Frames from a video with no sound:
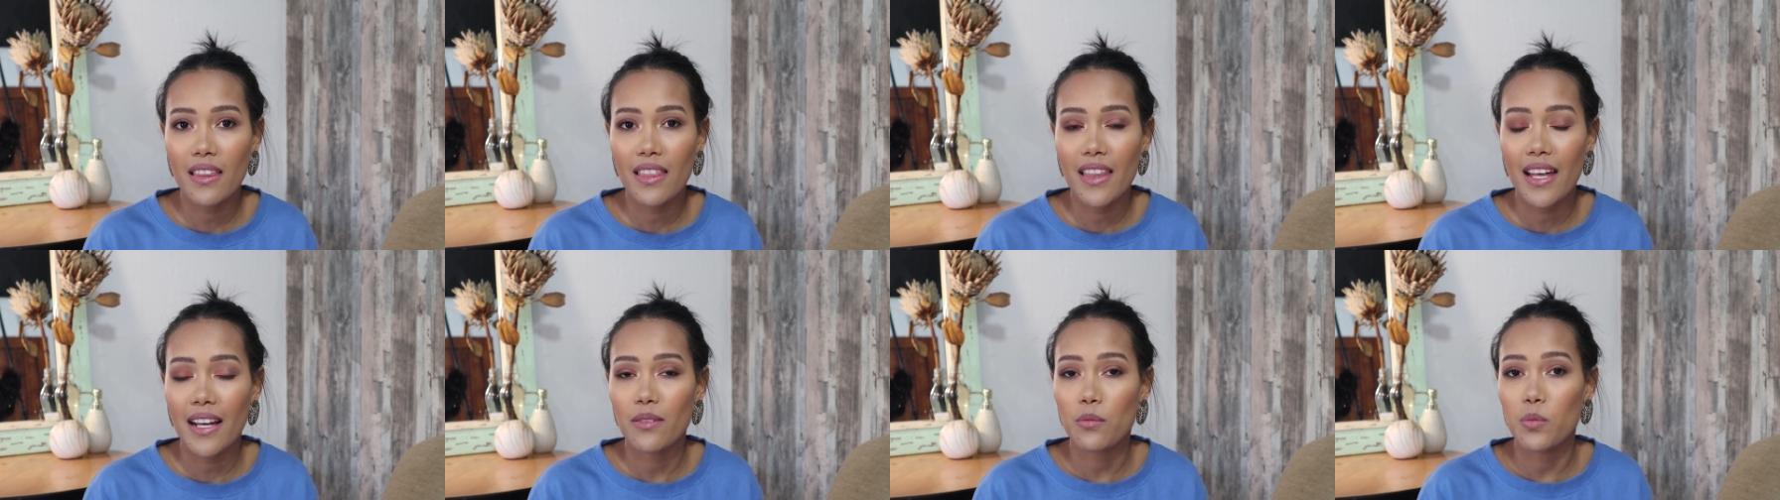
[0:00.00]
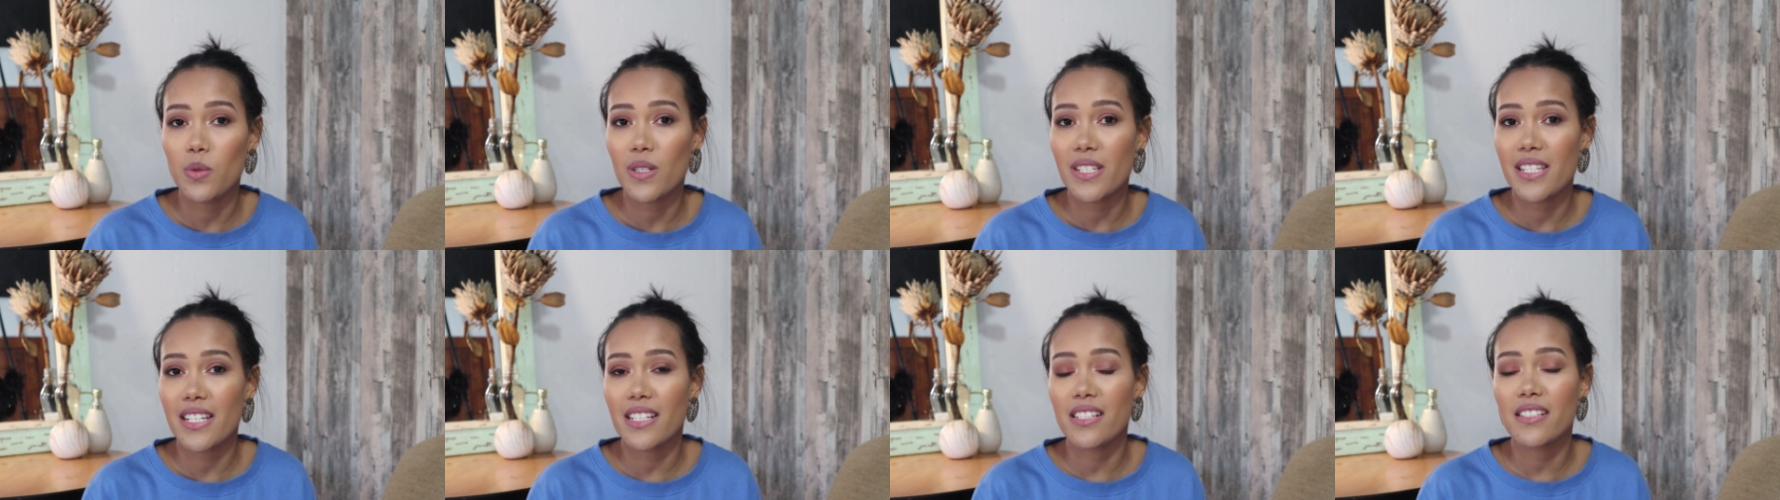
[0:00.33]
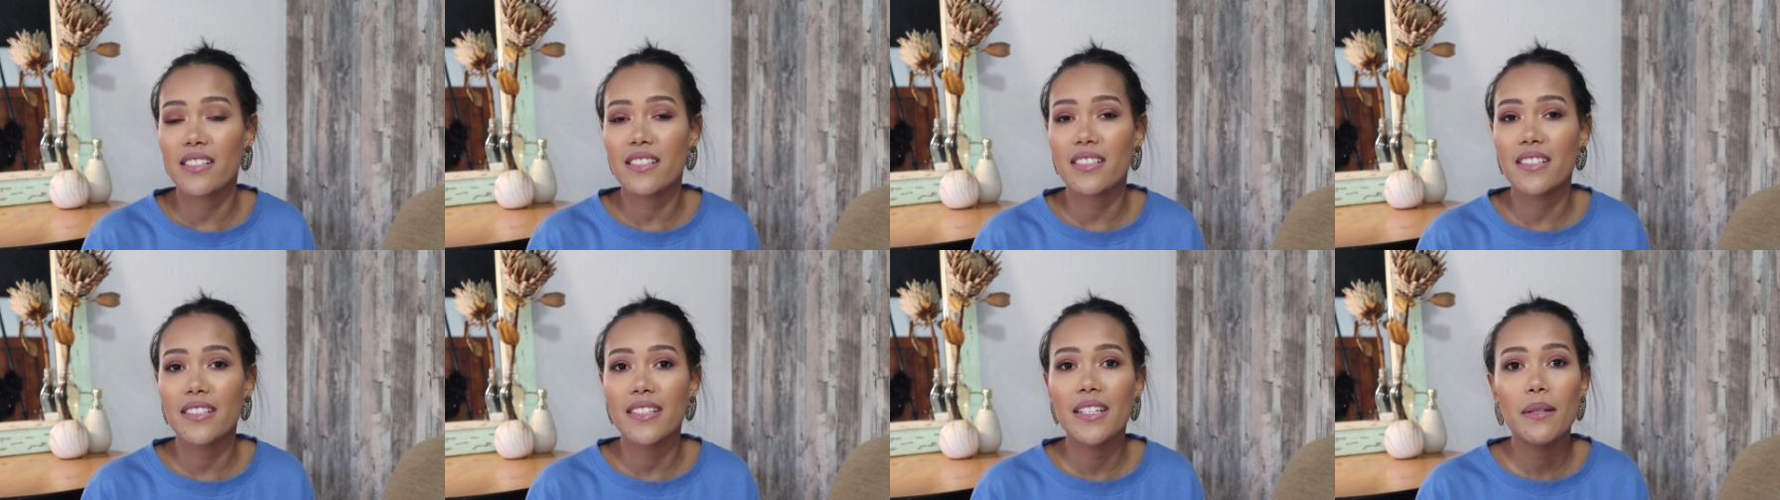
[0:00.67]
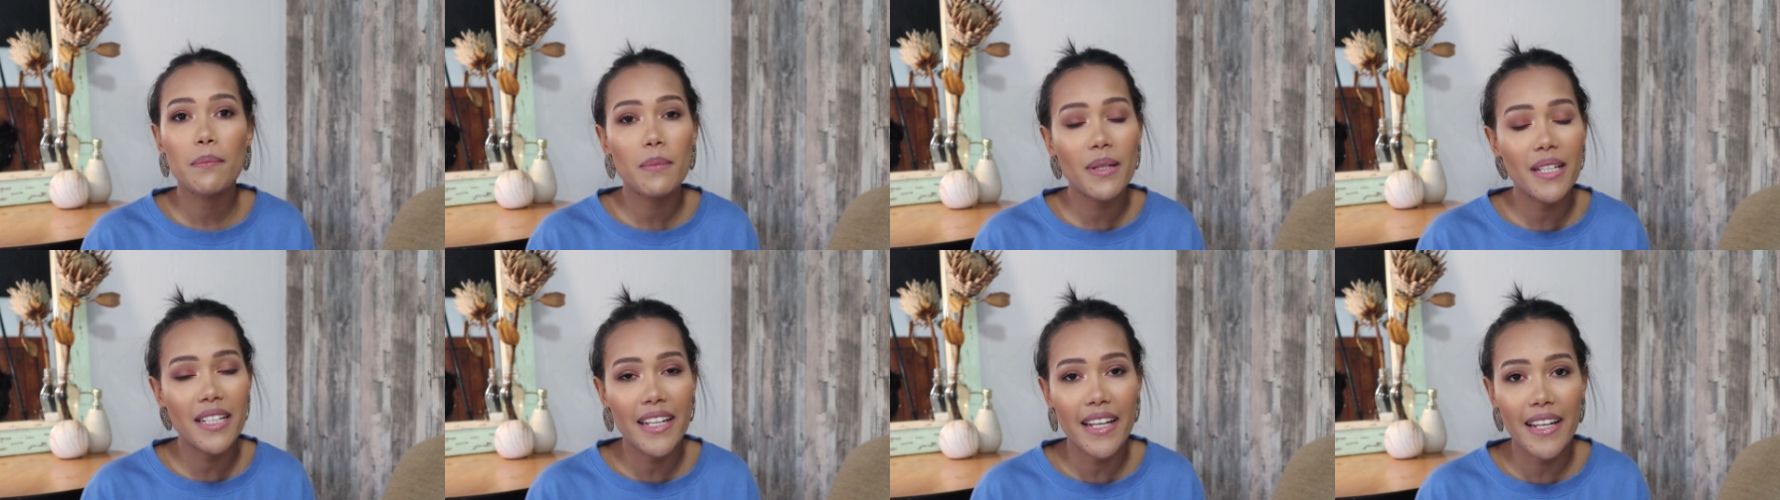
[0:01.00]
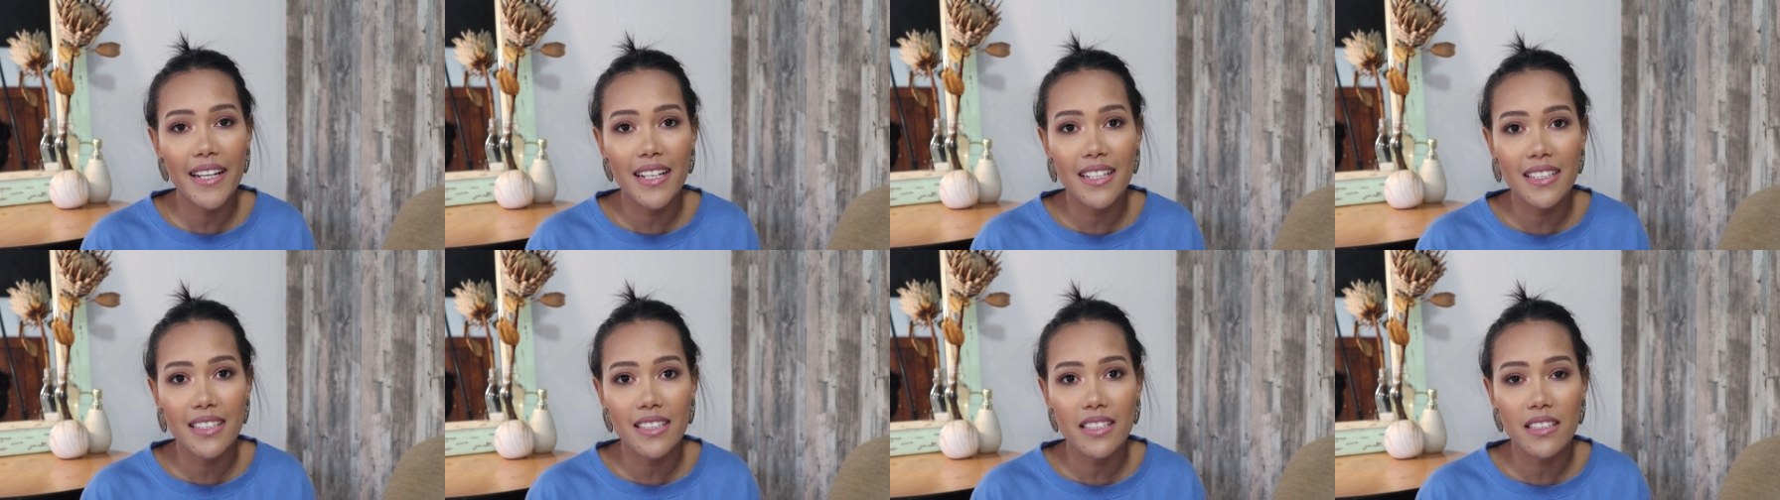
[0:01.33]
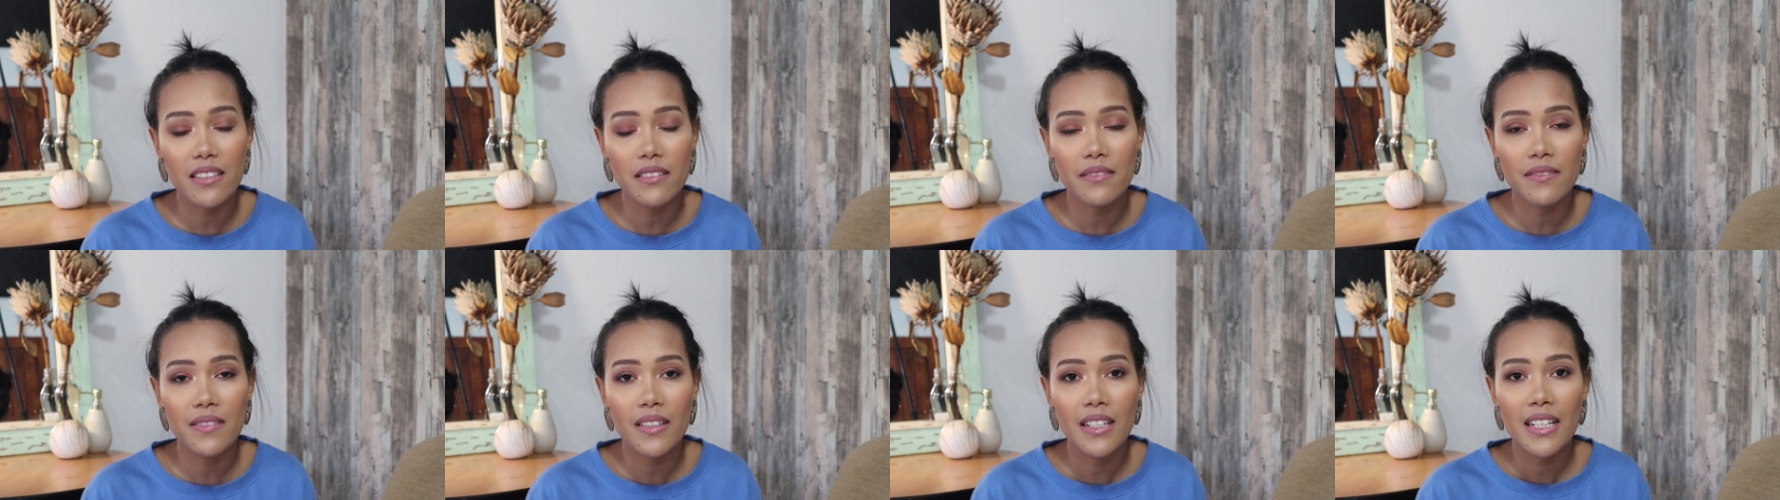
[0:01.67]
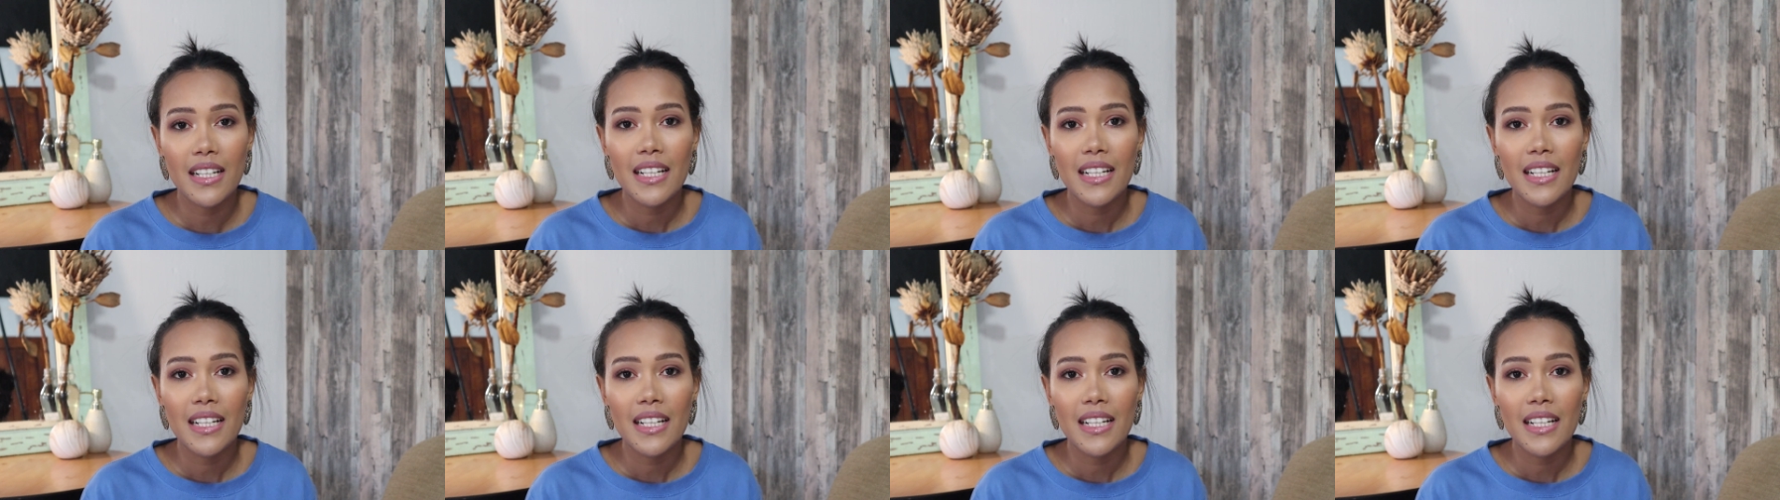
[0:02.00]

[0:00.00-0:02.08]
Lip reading: that was extremely negative,